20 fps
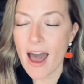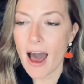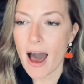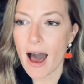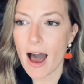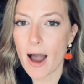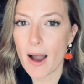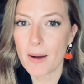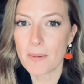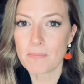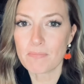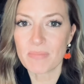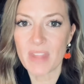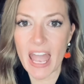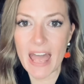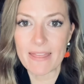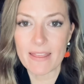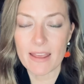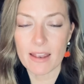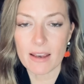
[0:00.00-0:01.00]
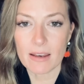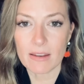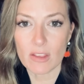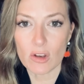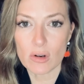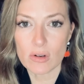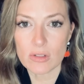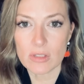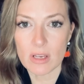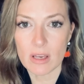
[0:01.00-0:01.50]
Um, and then
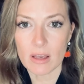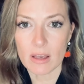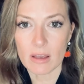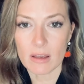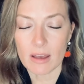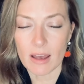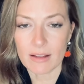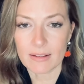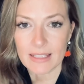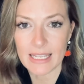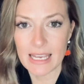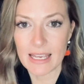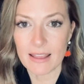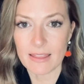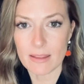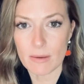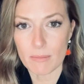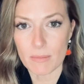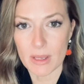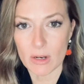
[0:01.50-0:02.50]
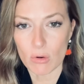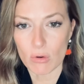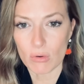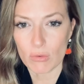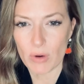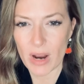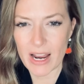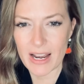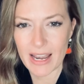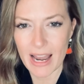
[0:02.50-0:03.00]
there's a, a link in the middle
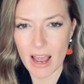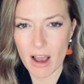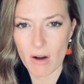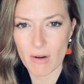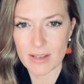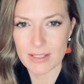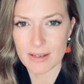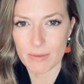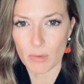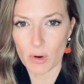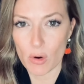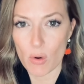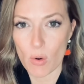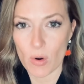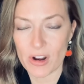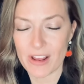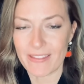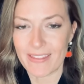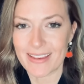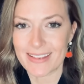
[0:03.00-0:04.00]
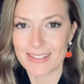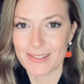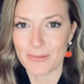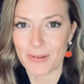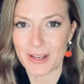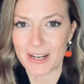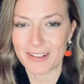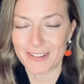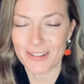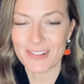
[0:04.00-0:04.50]
right now as I'm recording this,
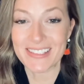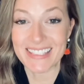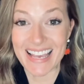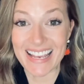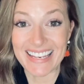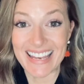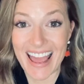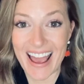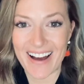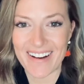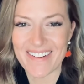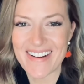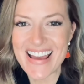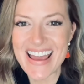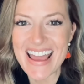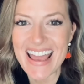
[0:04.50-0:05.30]
what it looks like now